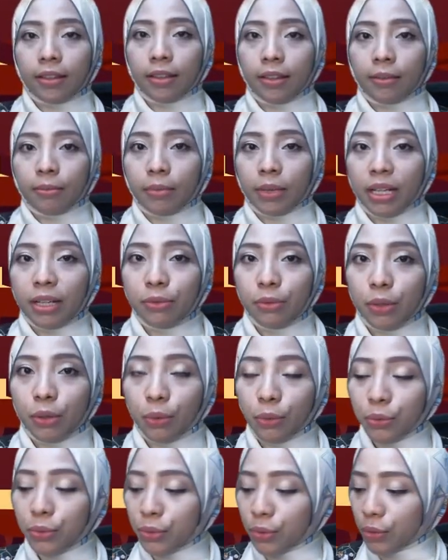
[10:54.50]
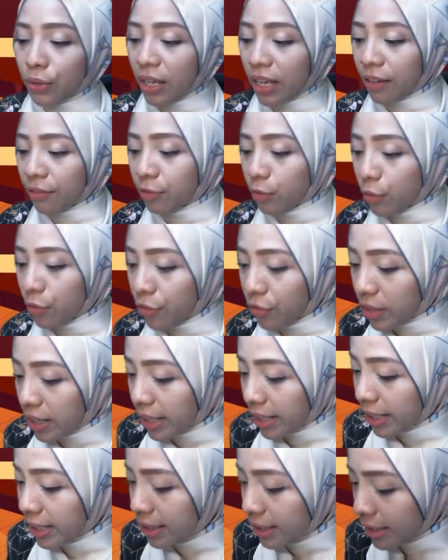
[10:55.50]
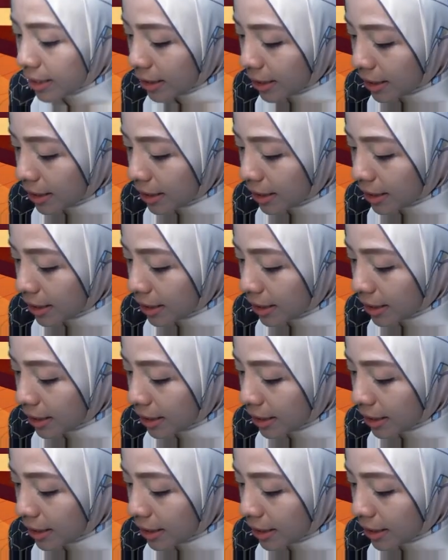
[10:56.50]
But we also have to find